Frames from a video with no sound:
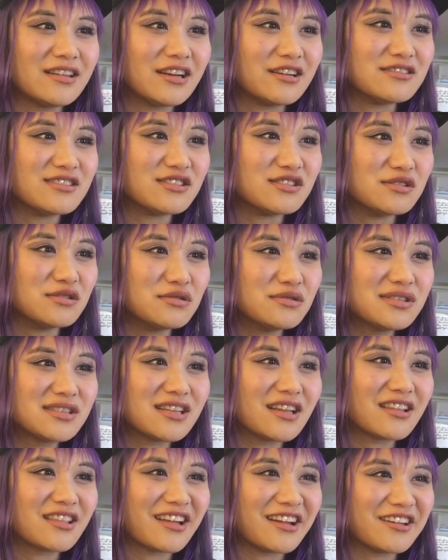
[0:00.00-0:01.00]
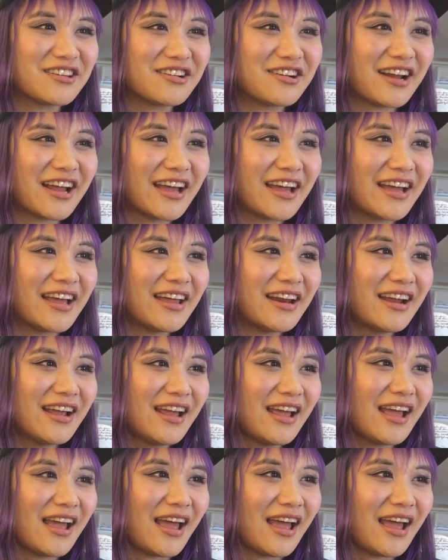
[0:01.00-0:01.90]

There's Zeus the Thunderhead